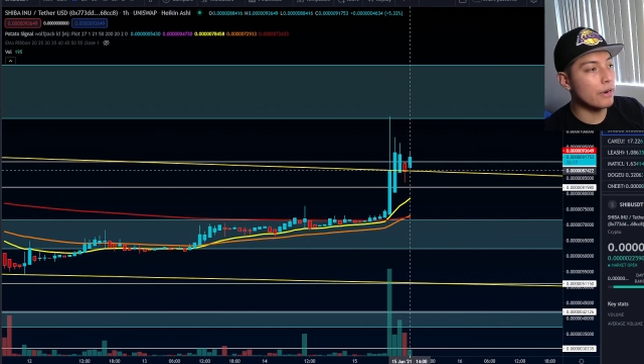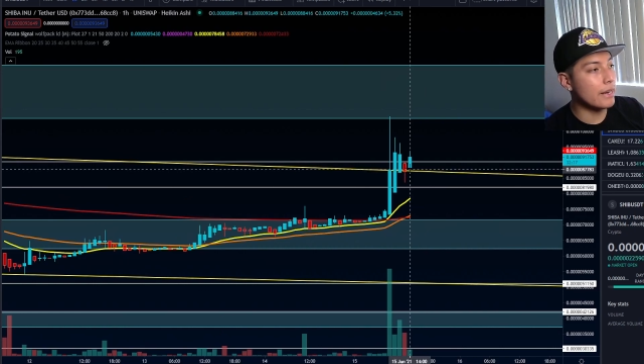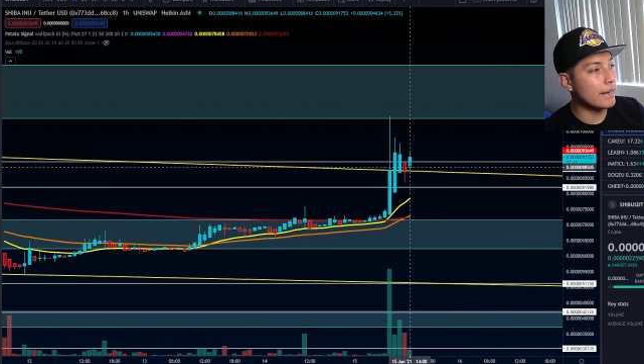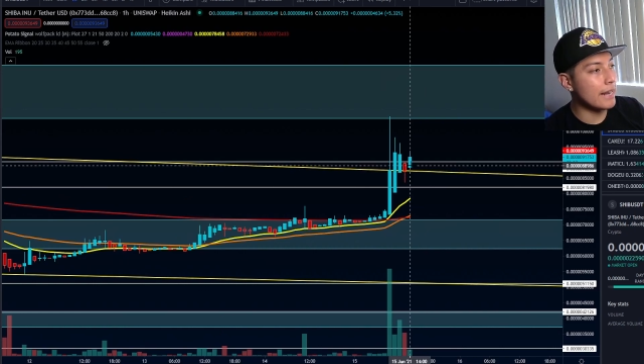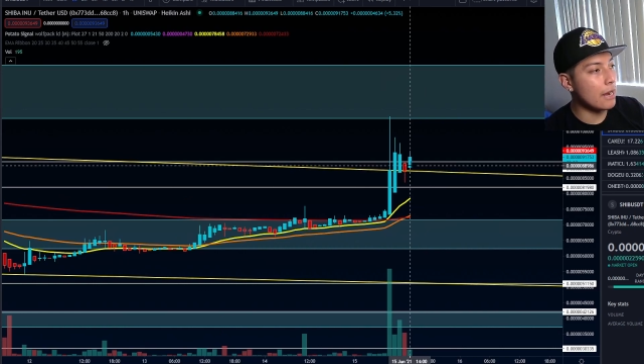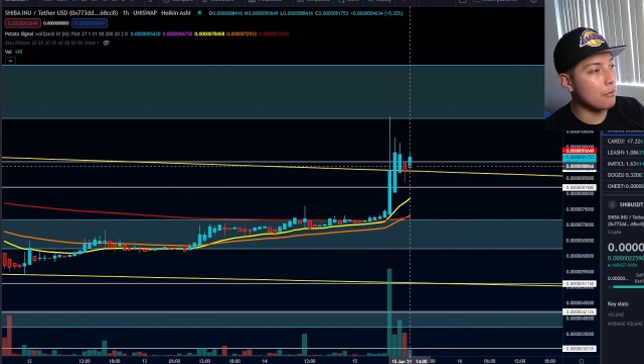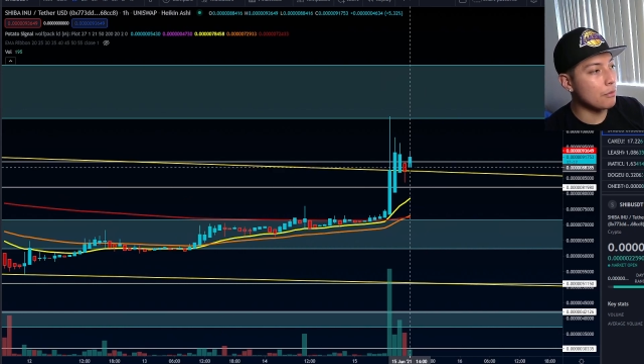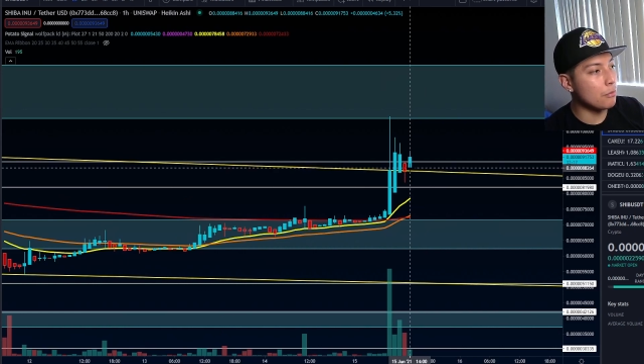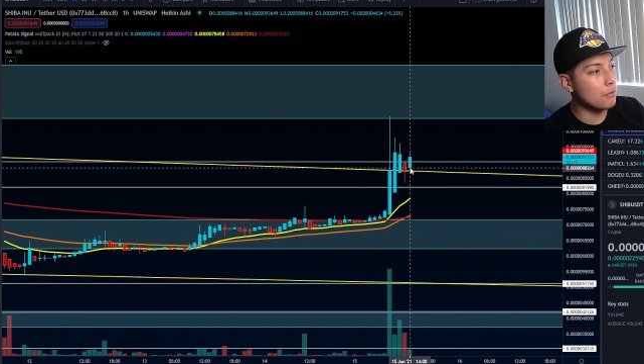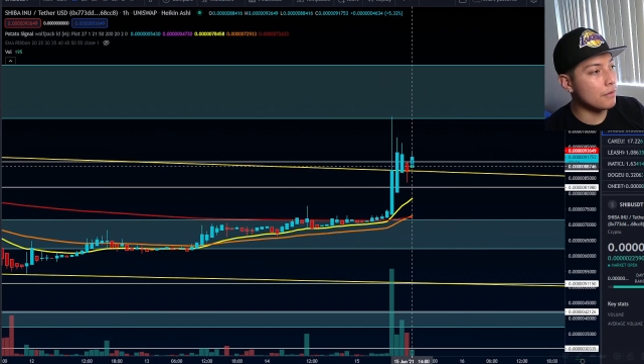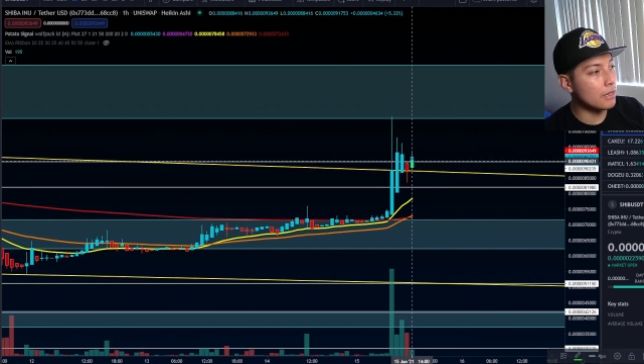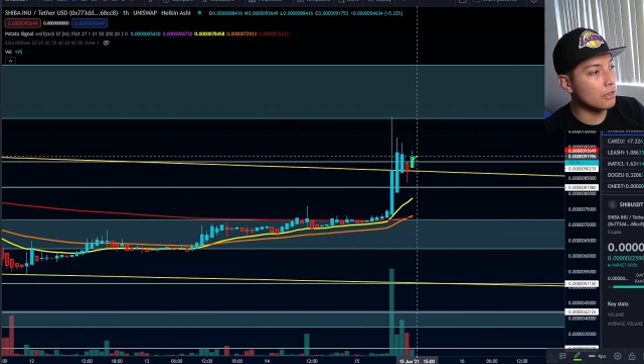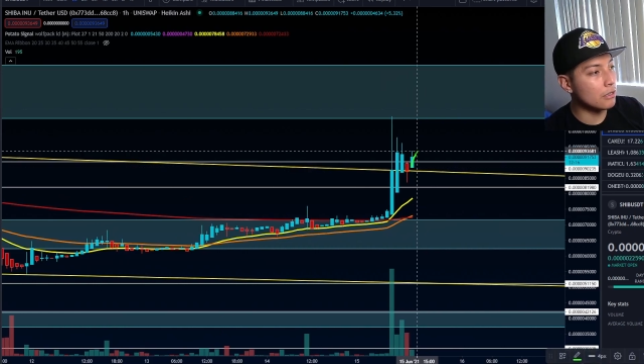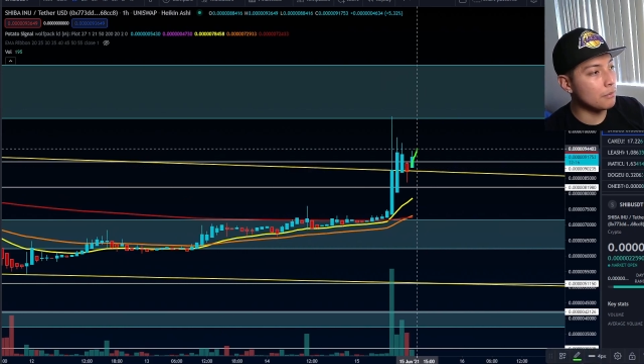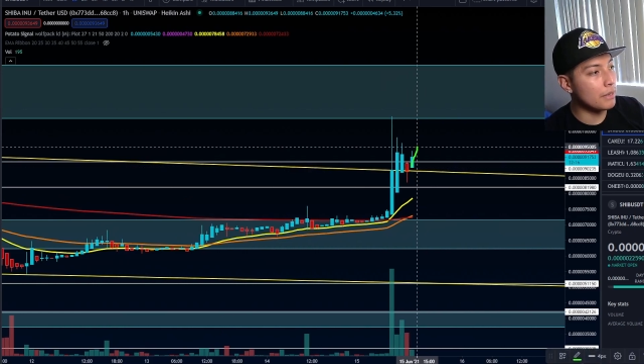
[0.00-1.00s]
and now we're moving
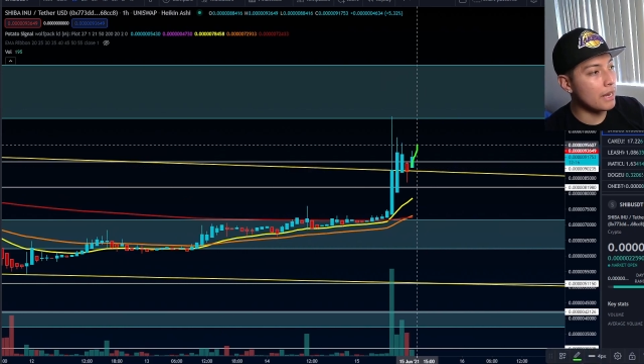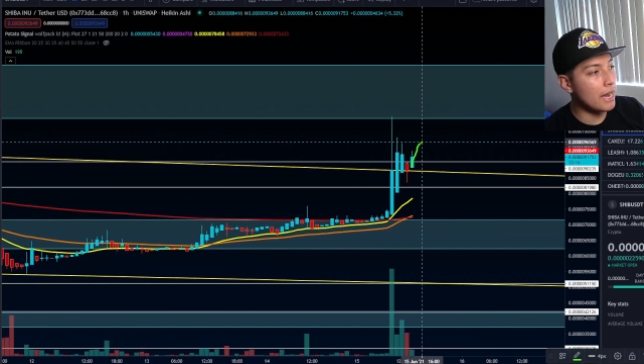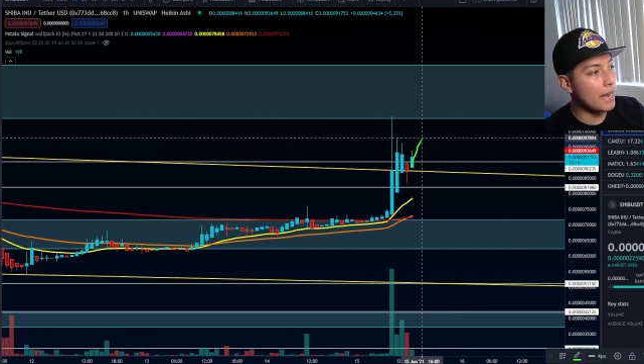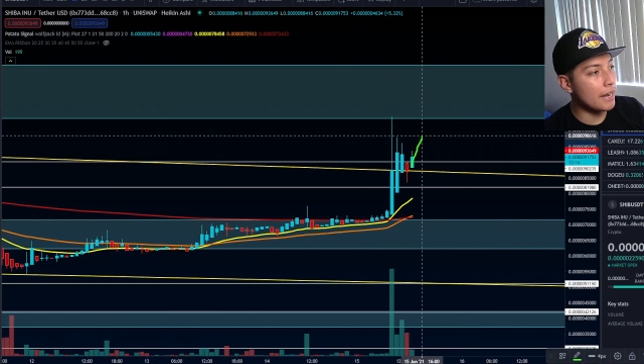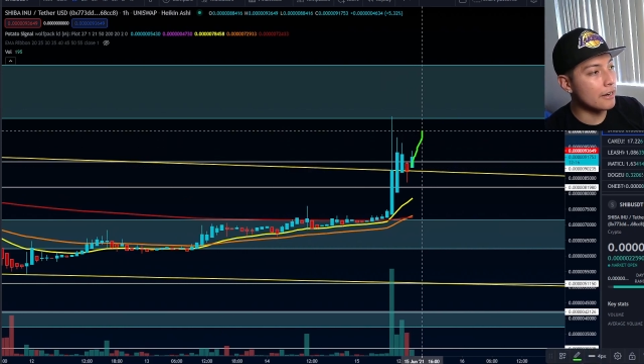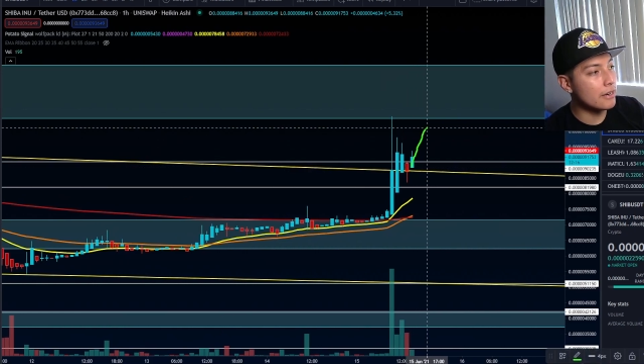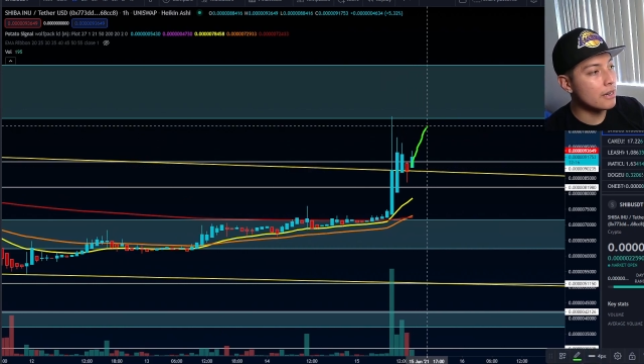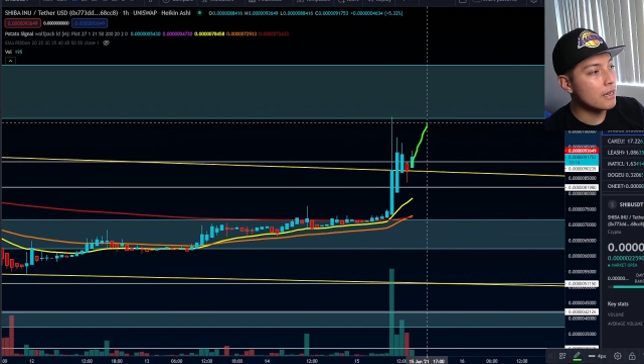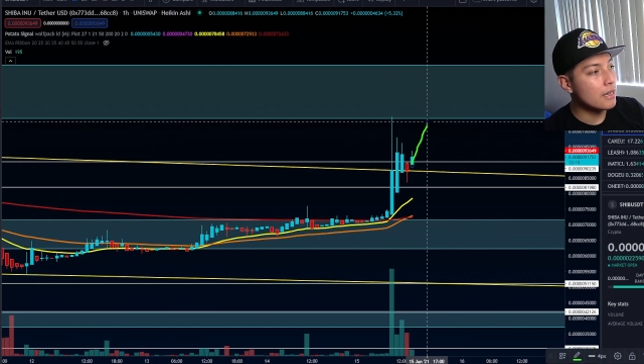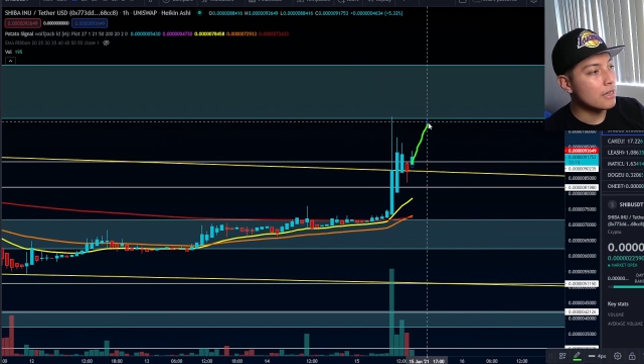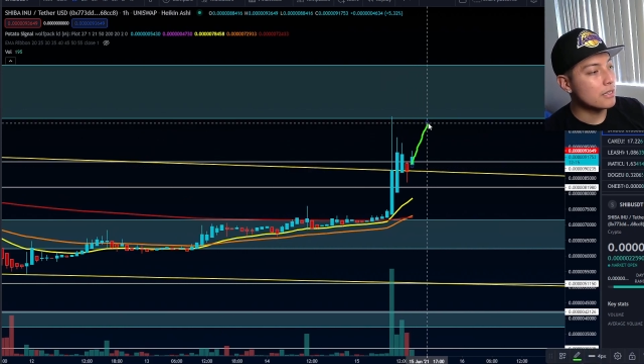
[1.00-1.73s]
a little bit higher.